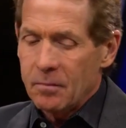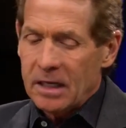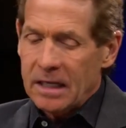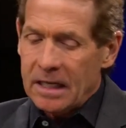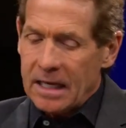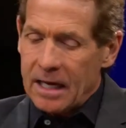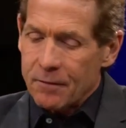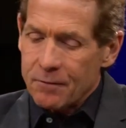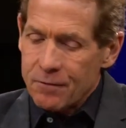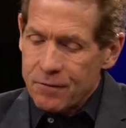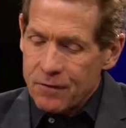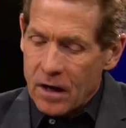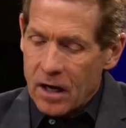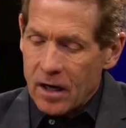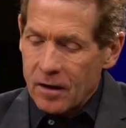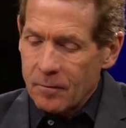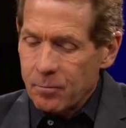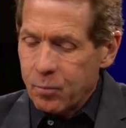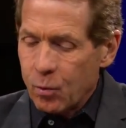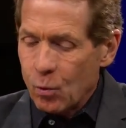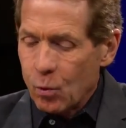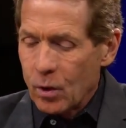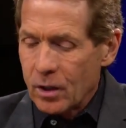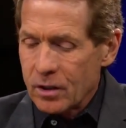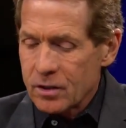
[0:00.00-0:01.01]
and he had 5
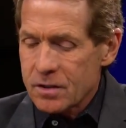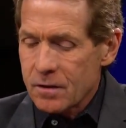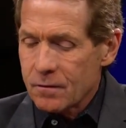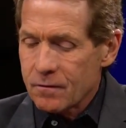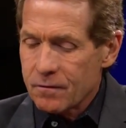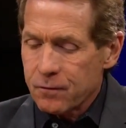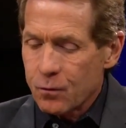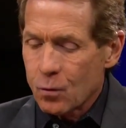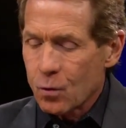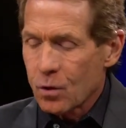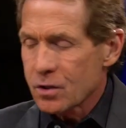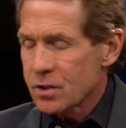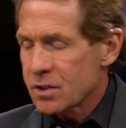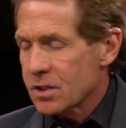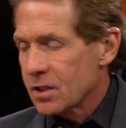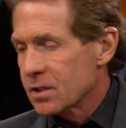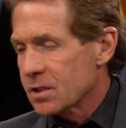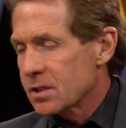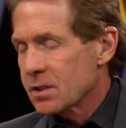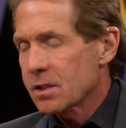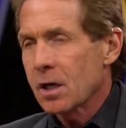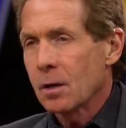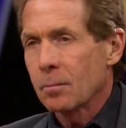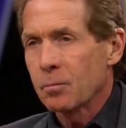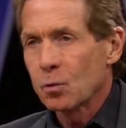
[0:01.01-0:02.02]
points and 4
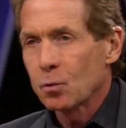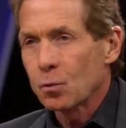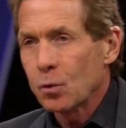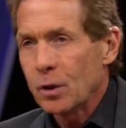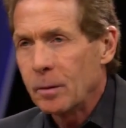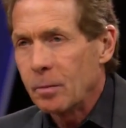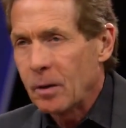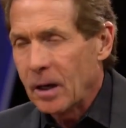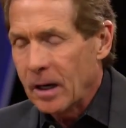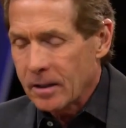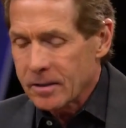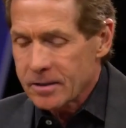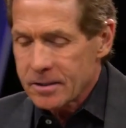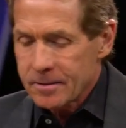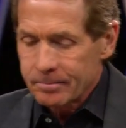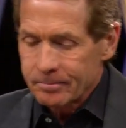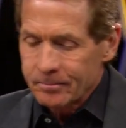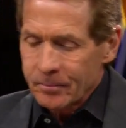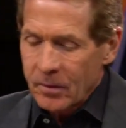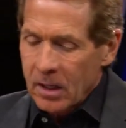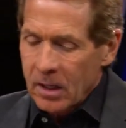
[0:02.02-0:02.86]
assists, a couple rebounds.